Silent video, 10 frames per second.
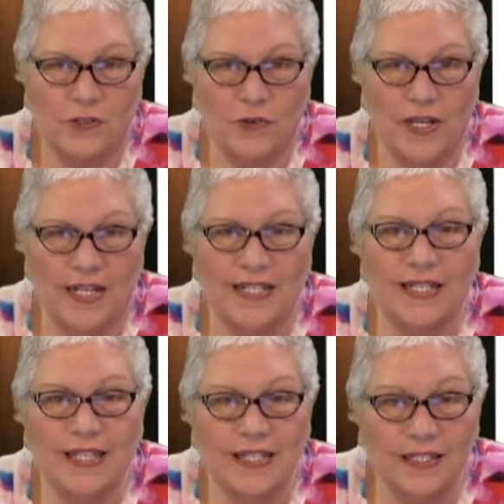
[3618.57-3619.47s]
Doreen.
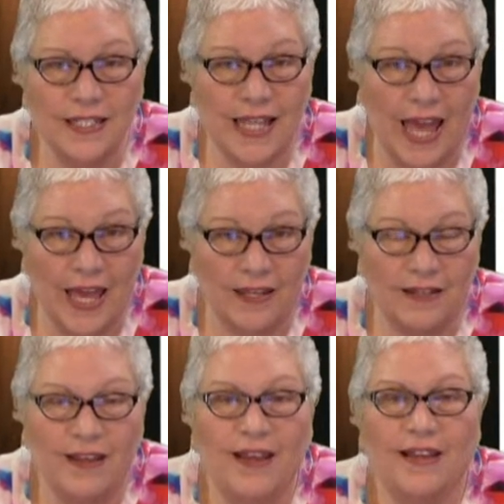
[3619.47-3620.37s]
Until
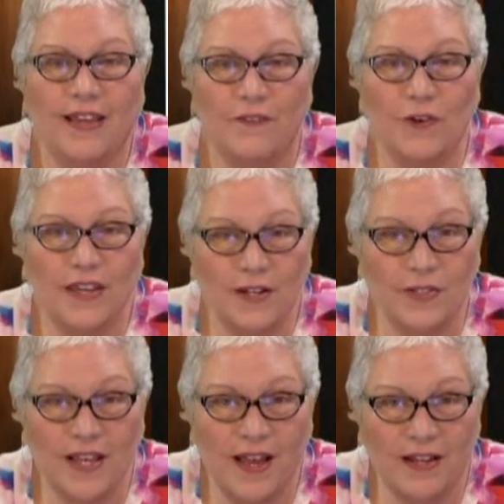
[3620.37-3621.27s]
then, give your
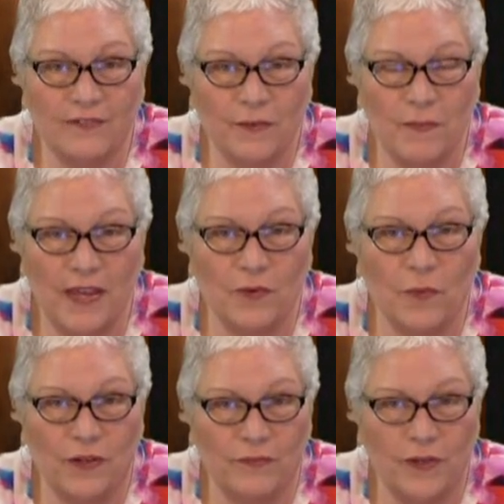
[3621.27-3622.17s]
kiddos a hug from me and
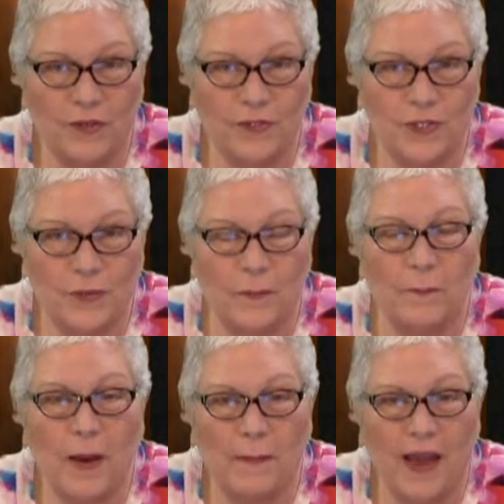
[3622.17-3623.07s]
one for you too.
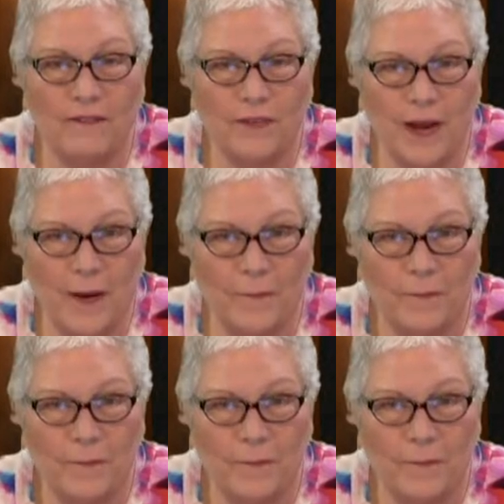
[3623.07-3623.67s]
Bye-bye for now.